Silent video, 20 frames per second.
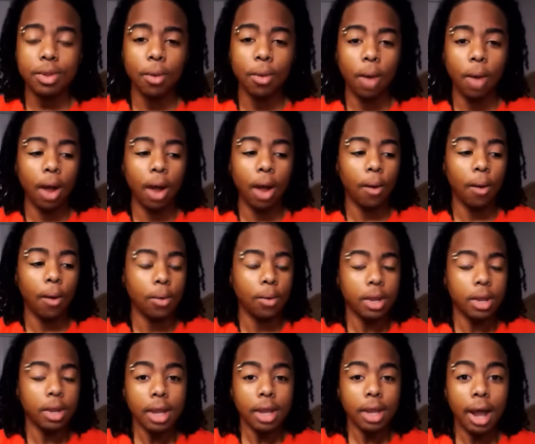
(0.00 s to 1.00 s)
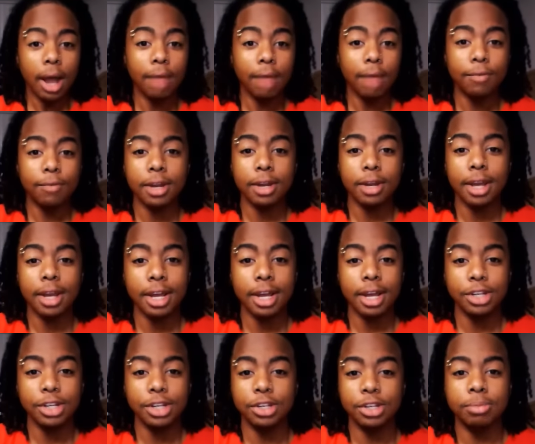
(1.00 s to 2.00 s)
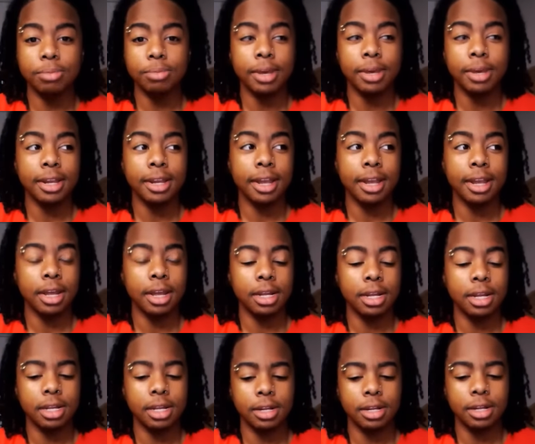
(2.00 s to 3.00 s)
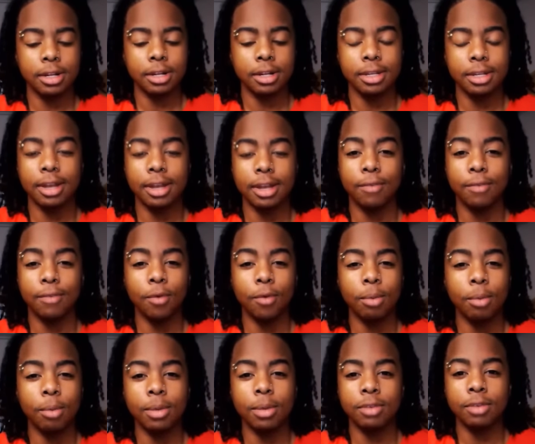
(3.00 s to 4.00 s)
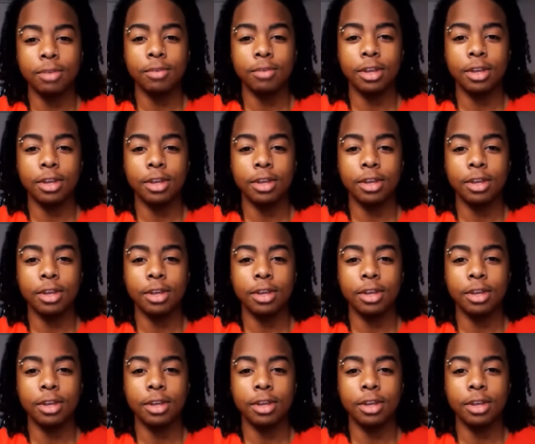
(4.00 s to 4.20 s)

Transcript: Wow, I feel like I just made that 4 month